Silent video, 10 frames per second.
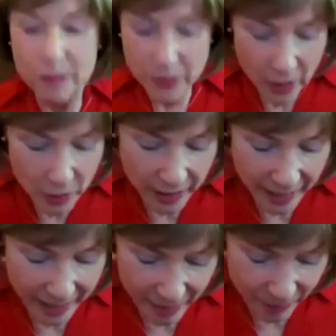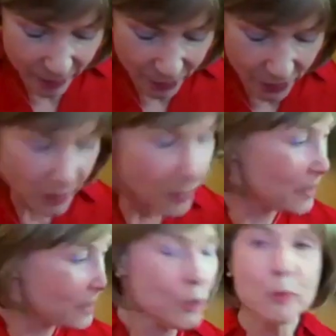Okay, so at
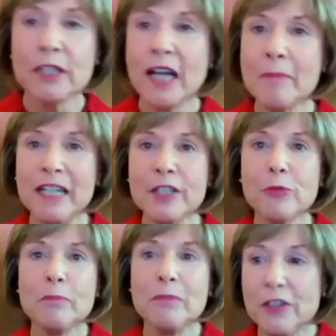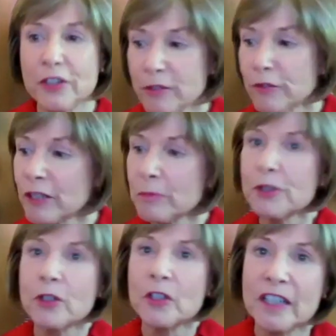this point, I may as well mention Trump's
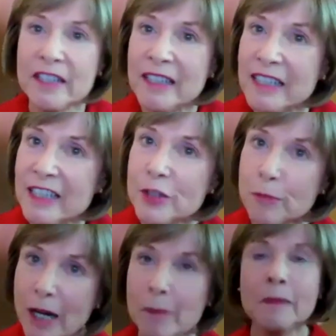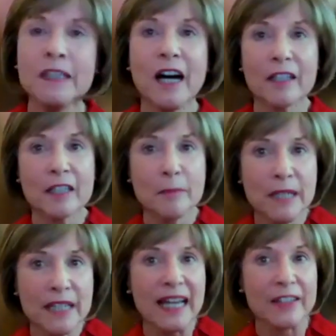aura is probably not going to be
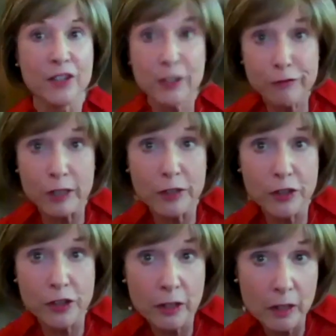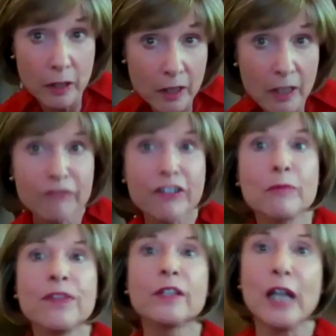that different from
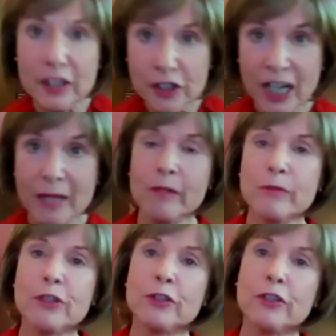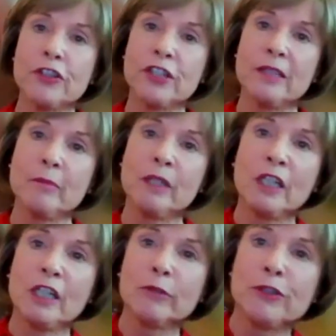the last time I researched him,
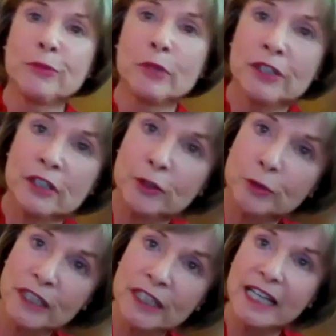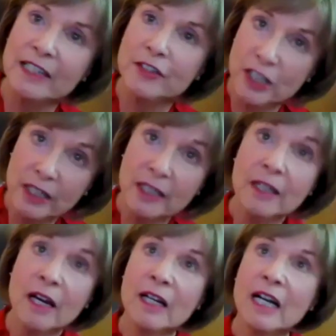which was in 2018.